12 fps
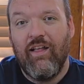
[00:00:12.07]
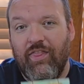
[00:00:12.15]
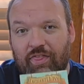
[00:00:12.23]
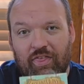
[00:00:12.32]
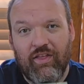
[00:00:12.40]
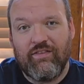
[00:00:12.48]

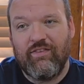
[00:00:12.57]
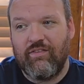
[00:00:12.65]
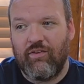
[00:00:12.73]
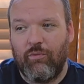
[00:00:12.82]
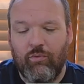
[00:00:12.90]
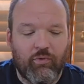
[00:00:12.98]
this is
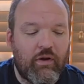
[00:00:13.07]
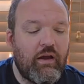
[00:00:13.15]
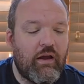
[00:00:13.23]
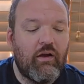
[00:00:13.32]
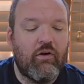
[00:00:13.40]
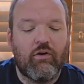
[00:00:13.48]
a
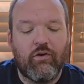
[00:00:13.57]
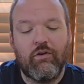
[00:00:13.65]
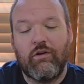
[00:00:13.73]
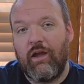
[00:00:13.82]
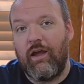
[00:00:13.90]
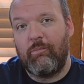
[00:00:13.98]
real
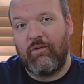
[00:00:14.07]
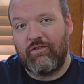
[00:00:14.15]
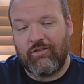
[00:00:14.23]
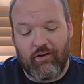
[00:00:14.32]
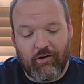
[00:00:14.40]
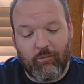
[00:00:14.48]
good game to
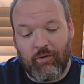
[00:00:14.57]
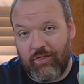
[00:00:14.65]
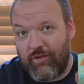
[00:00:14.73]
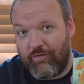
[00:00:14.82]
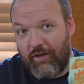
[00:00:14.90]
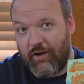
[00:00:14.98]
start
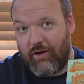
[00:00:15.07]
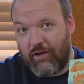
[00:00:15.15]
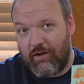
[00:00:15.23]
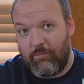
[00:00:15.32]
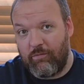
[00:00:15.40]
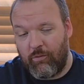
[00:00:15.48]
with if they're going
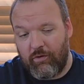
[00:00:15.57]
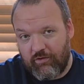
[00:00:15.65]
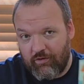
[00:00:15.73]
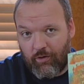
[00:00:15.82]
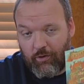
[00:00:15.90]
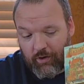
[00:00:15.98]
to keep doing
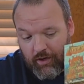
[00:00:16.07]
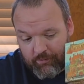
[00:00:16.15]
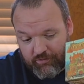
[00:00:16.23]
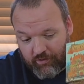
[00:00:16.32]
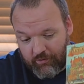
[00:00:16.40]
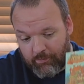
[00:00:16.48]
solo
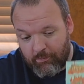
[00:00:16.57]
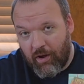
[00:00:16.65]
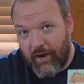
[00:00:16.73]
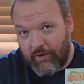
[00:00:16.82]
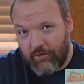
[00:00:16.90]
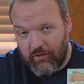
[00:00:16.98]
games, because
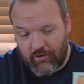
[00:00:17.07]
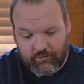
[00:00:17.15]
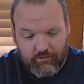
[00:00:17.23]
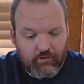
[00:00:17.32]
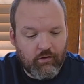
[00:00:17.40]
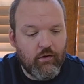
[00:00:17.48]
my
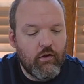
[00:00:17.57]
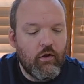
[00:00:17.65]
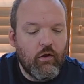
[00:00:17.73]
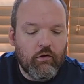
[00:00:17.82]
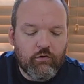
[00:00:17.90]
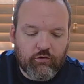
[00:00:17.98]
goodness.
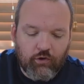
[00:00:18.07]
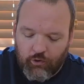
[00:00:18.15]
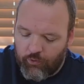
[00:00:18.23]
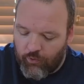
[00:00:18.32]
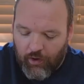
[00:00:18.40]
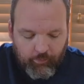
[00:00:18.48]

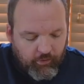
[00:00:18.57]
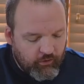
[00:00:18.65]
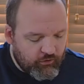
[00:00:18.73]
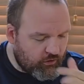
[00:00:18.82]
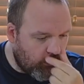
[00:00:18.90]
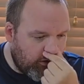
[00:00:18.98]
So I'm going
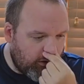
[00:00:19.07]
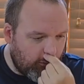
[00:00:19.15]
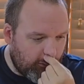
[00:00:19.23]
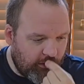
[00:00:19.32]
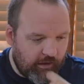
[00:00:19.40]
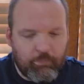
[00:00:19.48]
to show
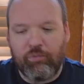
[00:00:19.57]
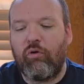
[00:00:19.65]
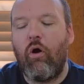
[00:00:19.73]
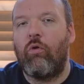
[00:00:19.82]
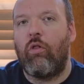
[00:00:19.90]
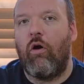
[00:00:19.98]
you the
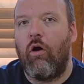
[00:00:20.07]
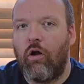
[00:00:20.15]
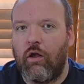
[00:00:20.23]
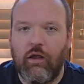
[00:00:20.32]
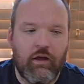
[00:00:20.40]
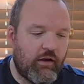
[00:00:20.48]

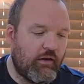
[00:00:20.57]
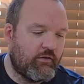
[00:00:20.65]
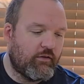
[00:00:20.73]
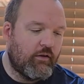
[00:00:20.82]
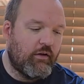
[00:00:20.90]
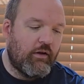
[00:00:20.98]
prologue. It is